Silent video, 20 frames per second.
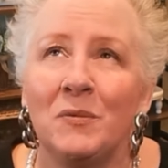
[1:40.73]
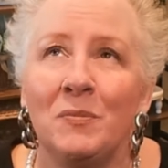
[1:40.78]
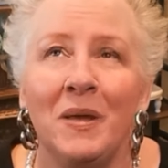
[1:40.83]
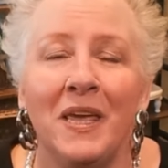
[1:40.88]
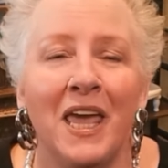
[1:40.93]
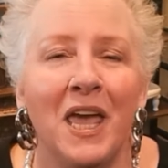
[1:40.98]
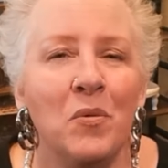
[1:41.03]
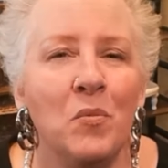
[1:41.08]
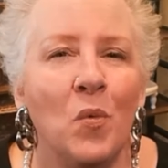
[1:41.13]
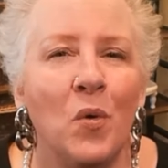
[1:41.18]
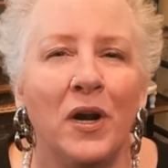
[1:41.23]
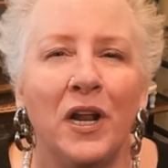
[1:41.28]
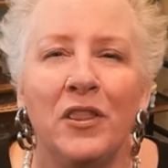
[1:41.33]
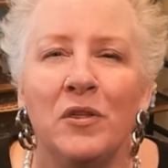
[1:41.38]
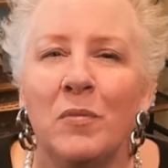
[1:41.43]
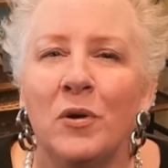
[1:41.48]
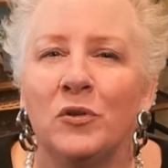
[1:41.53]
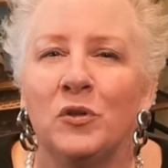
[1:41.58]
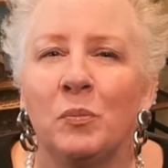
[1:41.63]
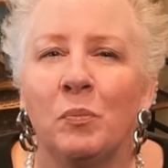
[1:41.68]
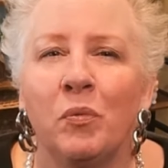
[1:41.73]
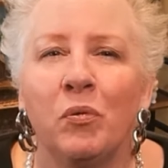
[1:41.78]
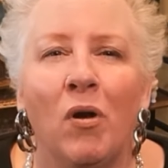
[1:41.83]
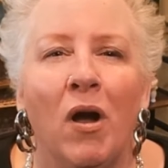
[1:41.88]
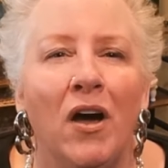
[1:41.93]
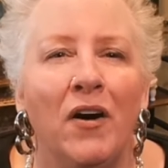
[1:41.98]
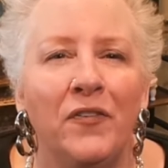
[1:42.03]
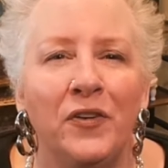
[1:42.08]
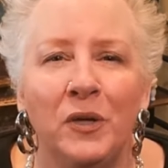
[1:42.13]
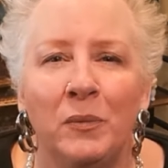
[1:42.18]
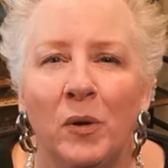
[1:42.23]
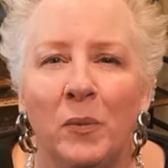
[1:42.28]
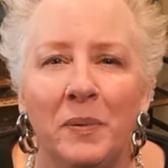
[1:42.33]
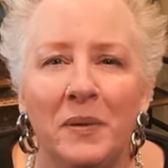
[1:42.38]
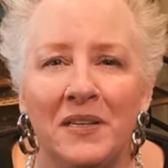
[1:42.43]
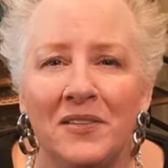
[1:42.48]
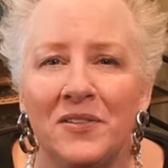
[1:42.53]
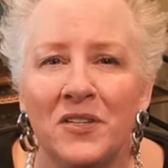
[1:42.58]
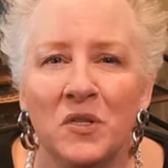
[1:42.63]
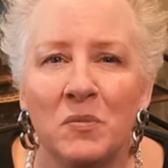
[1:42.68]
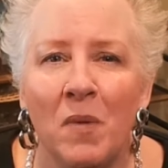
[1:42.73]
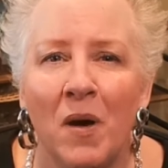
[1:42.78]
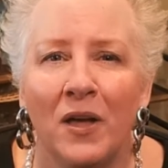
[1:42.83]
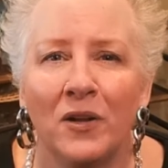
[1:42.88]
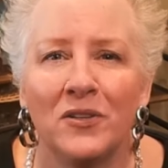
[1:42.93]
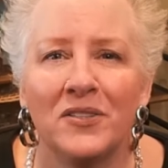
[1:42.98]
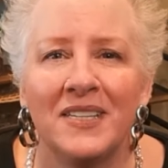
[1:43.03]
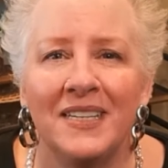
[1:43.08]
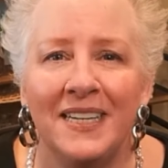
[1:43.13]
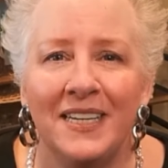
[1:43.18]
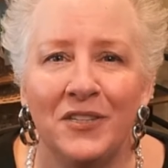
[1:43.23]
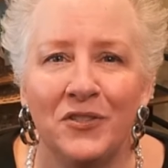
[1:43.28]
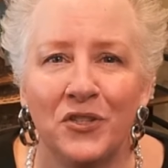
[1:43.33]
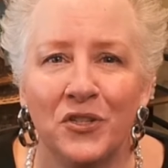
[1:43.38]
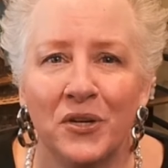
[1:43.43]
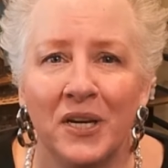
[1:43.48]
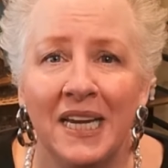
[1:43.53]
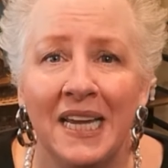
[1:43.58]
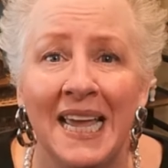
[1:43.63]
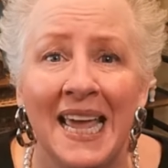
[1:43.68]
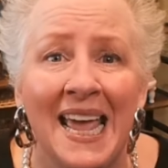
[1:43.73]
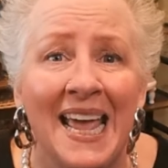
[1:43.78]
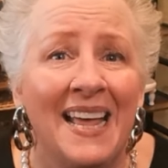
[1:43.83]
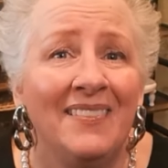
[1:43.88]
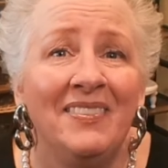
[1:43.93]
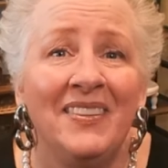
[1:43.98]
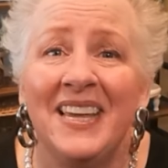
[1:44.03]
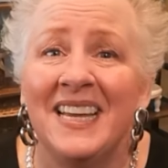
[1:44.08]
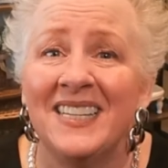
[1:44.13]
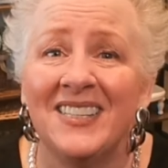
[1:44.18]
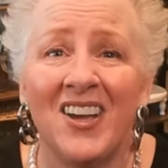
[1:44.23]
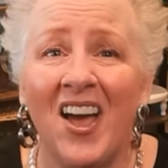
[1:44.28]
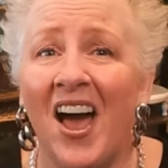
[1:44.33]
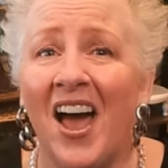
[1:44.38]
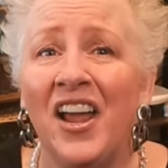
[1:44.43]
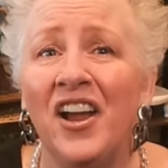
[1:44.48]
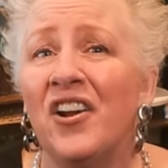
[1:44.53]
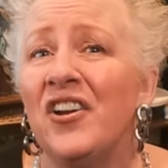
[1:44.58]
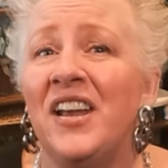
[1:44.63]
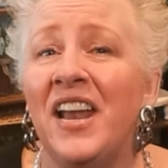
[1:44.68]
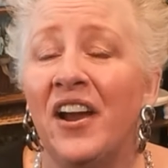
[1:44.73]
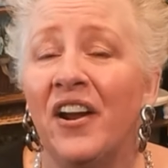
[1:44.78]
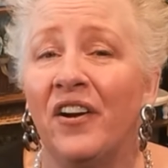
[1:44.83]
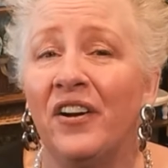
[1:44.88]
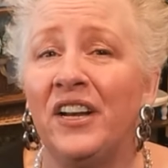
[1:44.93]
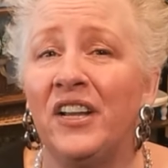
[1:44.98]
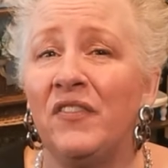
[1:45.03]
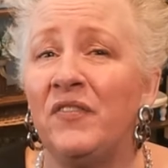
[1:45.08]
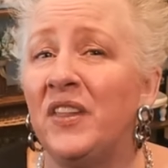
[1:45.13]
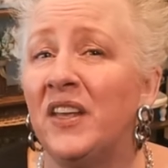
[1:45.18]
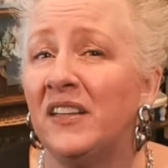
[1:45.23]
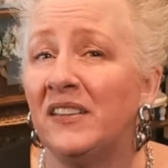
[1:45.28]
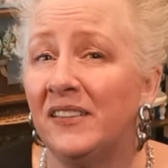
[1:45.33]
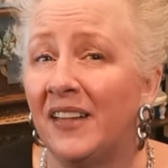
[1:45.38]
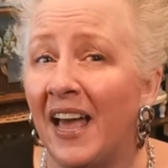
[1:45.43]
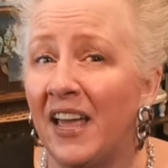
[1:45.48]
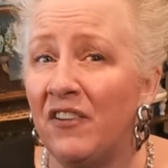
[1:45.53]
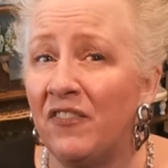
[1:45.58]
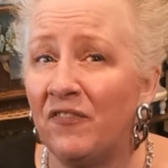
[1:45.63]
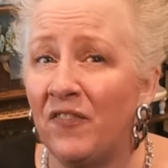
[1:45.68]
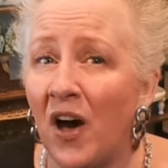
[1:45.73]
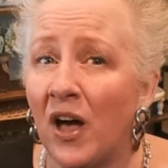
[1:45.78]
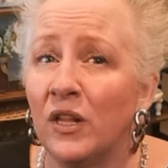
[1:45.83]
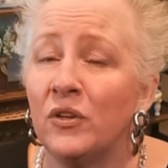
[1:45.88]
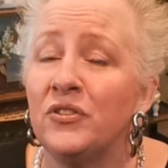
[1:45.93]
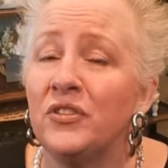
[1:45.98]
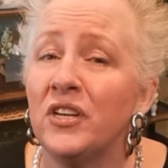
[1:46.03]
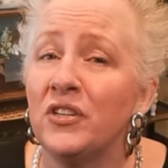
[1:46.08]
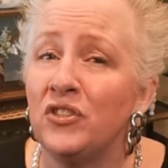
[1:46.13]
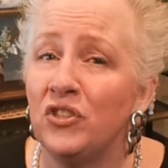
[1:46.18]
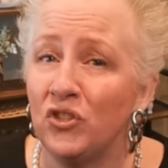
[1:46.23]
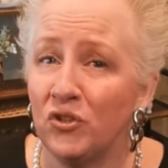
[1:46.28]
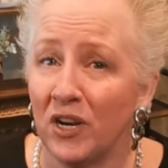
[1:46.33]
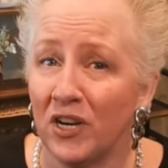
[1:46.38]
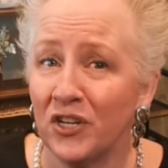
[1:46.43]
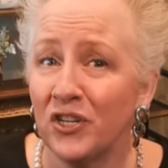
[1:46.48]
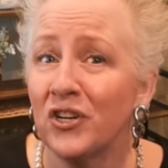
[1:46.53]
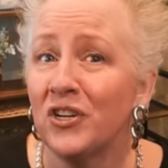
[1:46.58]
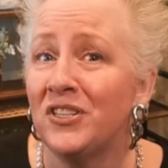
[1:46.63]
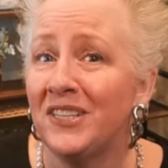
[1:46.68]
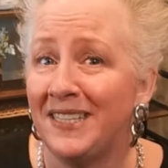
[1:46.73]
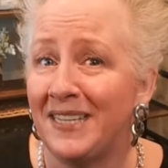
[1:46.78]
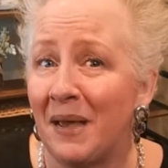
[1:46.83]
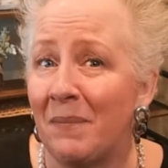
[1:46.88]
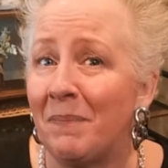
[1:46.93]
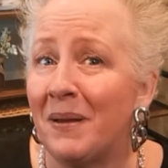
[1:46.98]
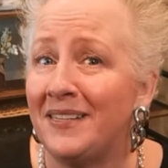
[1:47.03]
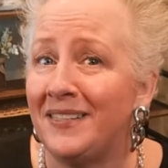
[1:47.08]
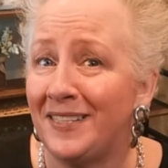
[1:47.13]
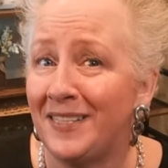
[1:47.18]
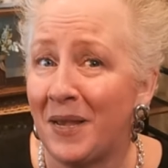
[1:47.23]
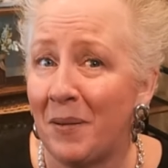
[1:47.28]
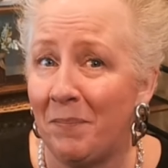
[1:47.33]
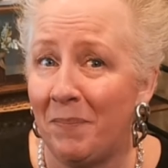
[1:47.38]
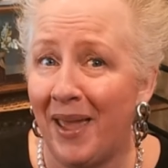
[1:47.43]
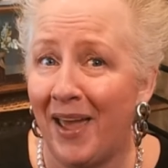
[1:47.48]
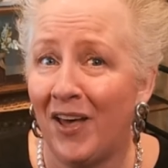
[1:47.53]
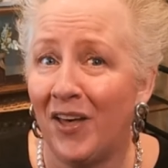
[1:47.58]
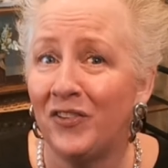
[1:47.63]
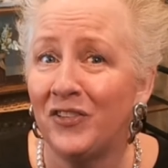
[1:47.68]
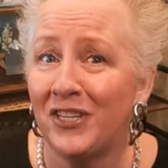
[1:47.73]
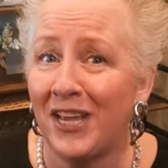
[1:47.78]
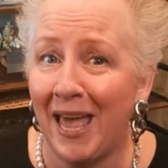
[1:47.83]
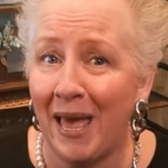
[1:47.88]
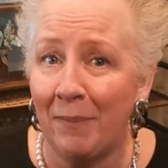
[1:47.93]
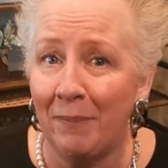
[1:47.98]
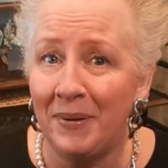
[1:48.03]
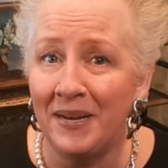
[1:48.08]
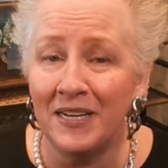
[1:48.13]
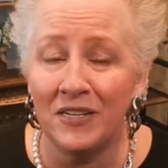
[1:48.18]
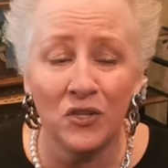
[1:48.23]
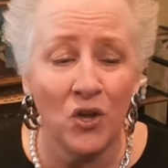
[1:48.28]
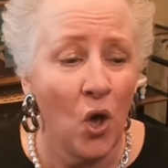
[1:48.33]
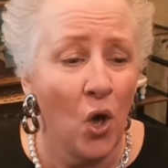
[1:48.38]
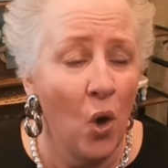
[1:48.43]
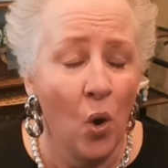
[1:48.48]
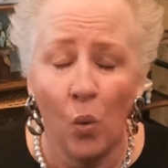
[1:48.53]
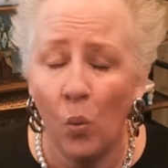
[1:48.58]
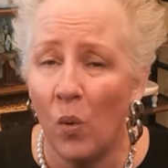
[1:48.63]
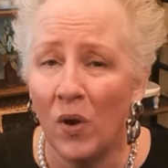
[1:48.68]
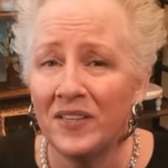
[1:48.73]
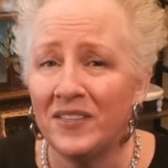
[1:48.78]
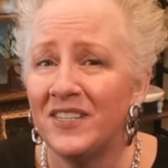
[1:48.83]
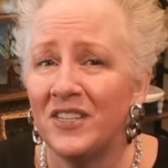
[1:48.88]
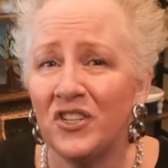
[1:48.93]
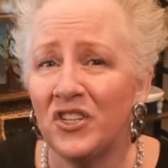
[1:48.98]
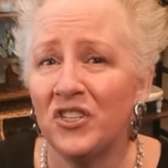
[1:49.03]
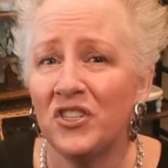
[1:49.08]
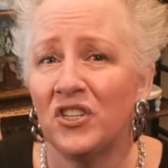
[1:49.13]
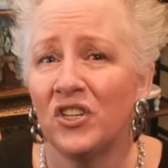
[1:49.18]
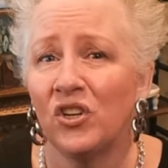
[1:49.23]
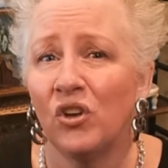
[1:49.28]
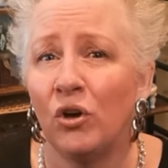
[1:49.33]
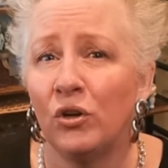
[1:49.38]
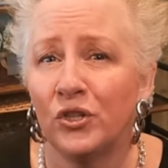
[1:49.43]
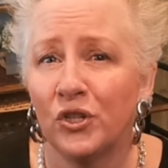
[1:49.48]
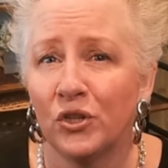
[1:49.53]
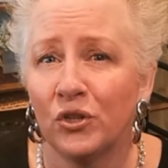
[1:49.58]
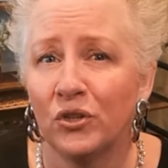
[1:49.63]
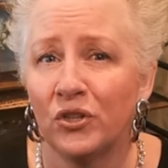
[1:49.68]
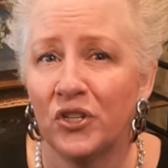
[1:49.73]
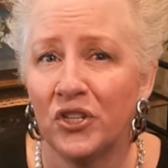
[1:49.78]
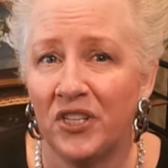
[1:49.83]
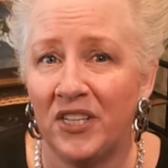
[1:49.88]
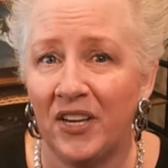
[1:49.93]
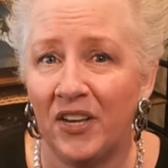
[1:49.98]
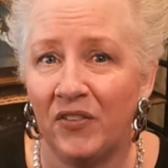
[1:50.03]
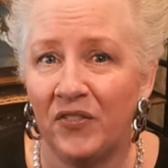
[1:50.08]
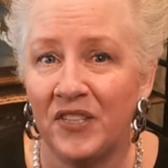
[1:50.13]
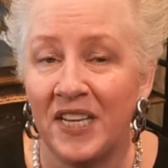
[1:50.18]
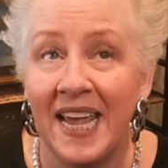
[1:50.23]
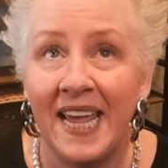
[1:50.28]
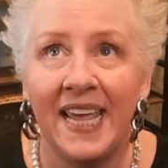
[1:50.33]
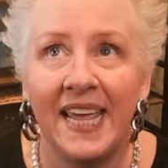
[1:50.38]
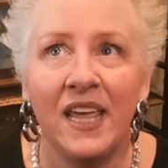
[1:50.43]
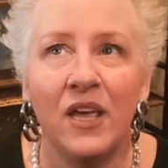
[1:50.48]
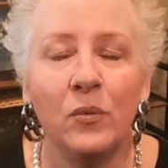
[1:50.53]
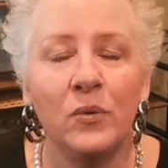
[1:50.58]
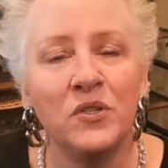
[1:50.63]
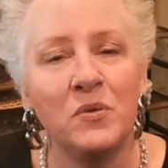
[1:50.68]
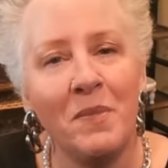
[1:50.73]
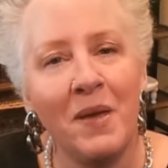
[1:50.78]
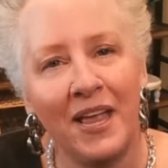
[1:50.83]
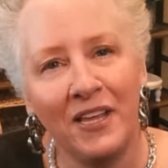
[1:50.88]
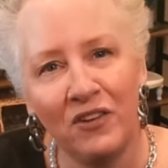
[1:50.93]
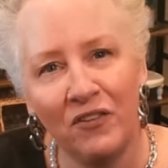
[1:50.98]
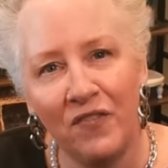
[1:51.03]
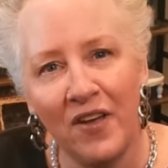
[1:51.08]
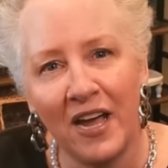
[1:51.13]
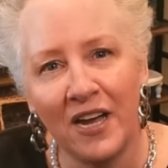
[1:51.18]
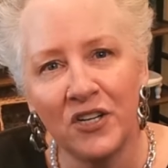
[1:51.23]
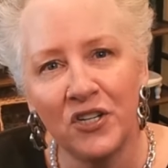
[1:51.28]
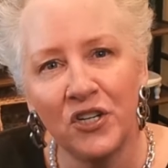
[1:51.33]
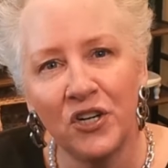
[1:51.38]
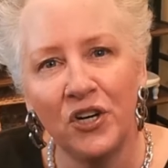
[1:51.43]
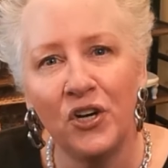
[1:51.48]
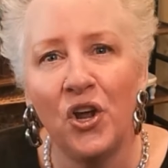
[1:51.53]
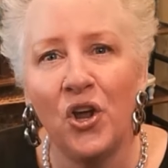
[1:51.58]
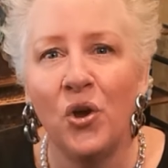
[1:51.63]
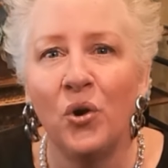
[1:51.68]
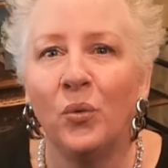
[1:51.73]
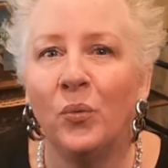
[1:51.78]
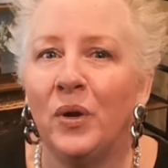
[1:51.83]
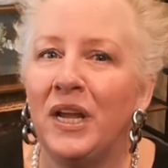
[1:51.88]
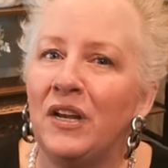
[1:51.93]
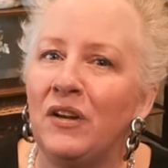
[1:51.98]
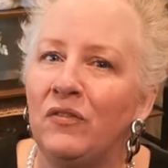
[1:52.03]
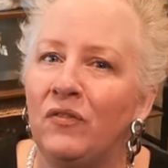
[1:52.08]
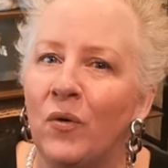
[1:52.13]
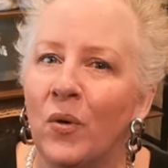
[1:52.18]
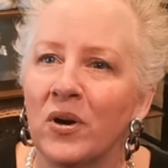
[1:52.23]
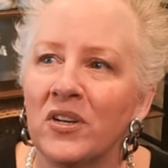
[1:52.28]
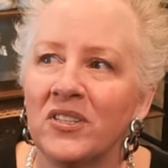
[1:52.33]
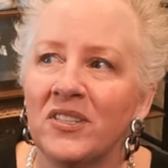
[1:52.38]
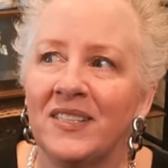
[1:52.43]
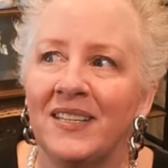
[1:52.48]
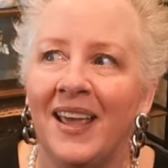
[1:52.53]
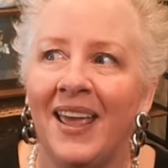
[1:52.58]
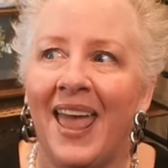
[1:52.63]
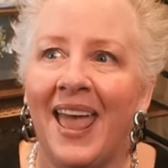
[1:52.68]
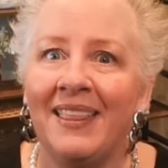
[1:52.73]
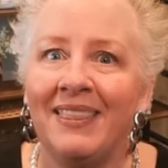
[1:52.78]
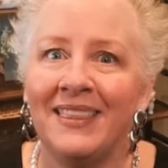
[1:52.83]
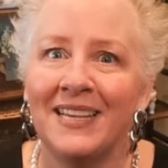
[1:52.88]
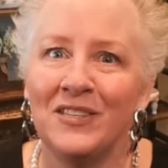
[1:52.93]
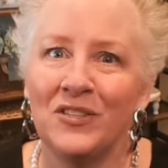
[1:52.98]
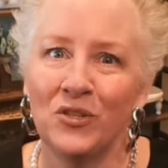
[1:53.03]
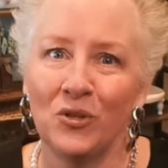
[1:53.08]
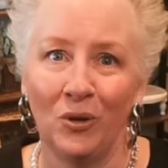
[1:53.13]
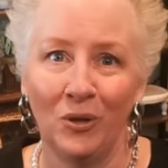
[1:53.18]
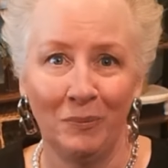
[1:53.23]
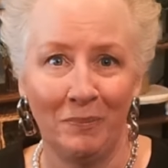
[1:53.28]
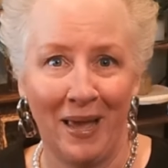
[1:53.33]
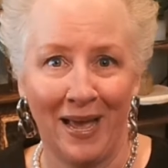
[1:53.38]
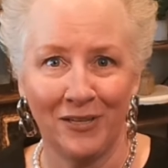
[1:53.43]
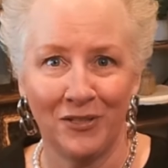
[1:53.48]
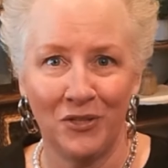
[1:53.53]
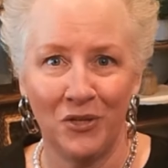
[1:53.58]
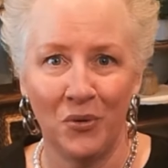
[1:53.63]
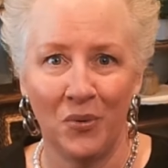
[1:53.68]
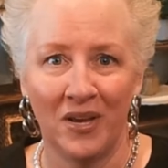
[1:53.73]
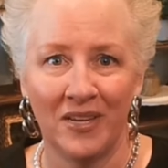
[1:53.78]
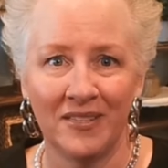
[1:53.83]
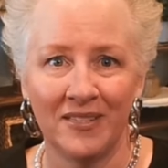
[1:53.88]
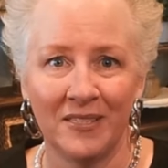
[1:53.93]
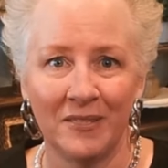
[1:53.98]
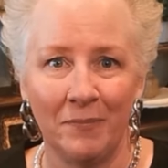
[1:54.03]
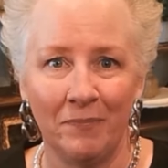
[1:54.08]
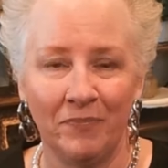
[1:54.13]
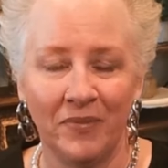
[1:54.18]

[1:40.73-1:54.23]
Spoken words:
became one of the most profitable business models in history. The entire narrative that life follows a structured step-by-step path to happiness wasn't just a cultural shift. It was manufactured, reinforced, and then sold back to us.